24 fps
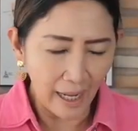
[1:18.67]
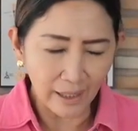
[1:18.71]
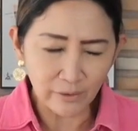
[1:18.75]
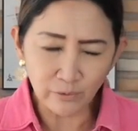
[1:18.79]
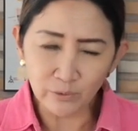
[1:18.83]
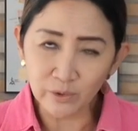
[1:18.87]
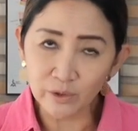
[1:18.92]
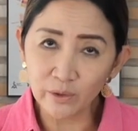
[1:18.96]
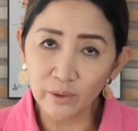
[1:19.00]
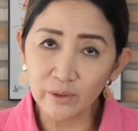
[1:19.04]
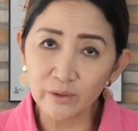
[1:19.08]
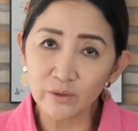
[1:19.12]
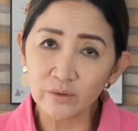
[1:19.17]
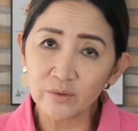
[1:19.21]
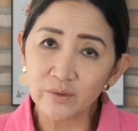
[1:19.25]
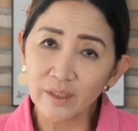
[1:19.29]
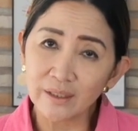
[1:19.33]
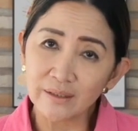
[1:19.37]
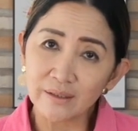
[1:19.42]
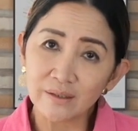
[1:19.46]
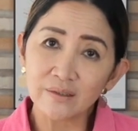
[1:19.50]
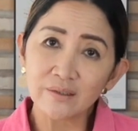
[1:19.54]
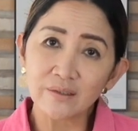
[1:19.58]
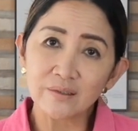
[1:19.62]
and we're going to
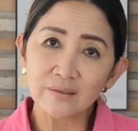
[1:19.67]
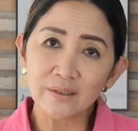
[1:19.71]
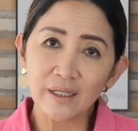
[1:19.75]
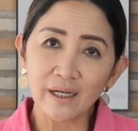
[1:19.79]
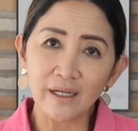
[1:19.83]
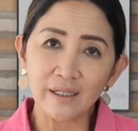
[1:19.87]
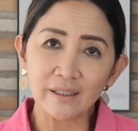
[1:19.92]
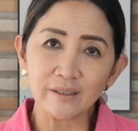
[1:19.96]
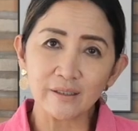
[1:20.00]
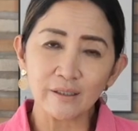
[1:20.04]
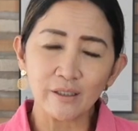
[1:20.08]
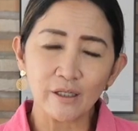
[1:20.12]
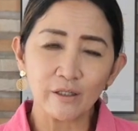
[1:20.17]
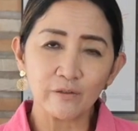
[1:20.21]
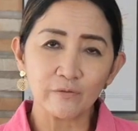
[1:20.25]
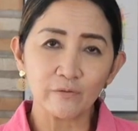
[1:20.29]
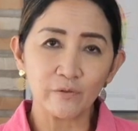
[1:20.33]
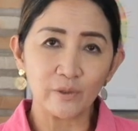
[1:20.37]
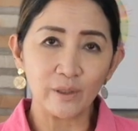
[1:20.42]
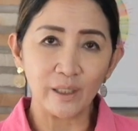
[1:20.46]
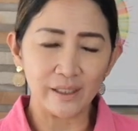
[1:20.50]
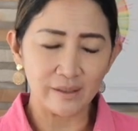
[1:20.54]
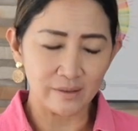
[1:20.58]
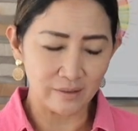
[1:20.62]
set this aside
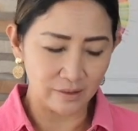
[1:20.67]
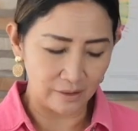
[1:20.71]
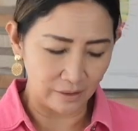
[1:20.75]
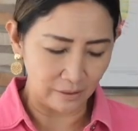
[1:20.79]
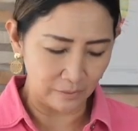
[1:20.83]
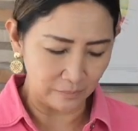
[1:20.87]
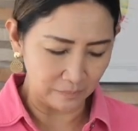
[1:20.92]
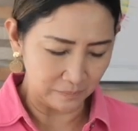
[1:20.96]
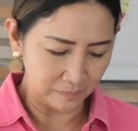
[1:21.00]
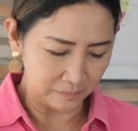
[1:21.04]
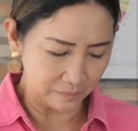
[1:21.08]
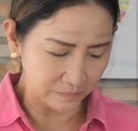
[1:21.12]
for later.